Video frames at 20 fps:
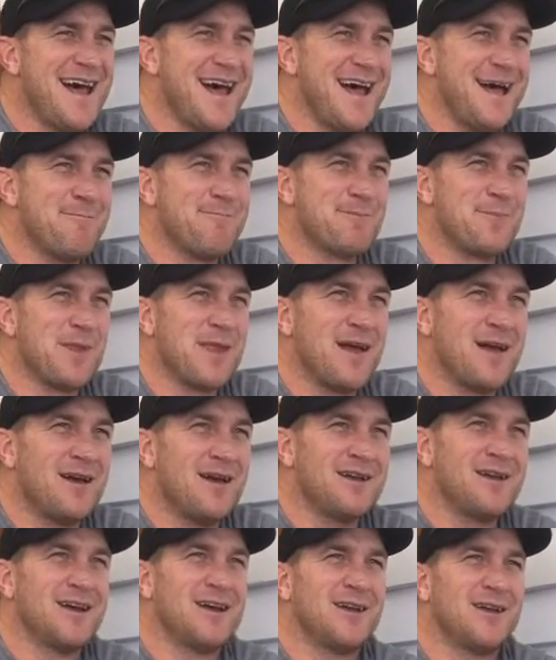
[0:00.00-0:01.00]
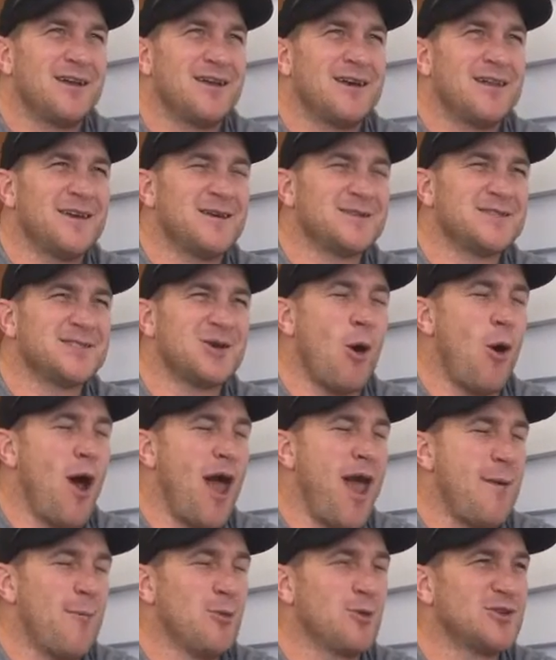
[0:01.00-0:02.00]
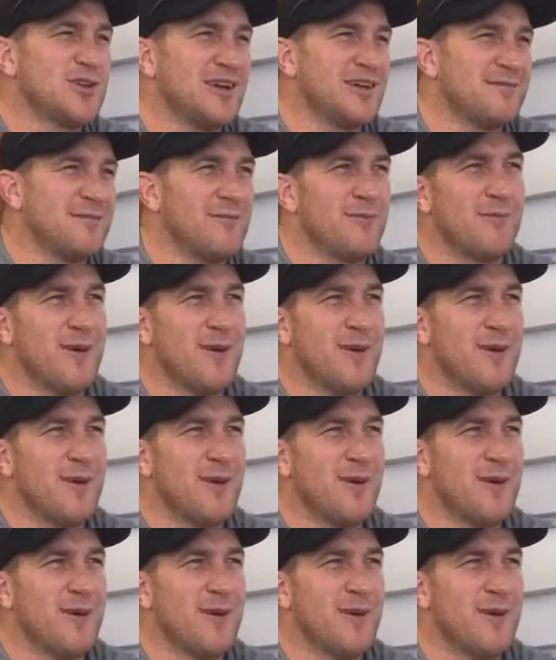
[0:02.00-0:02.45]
I think it's Scott Hamilton,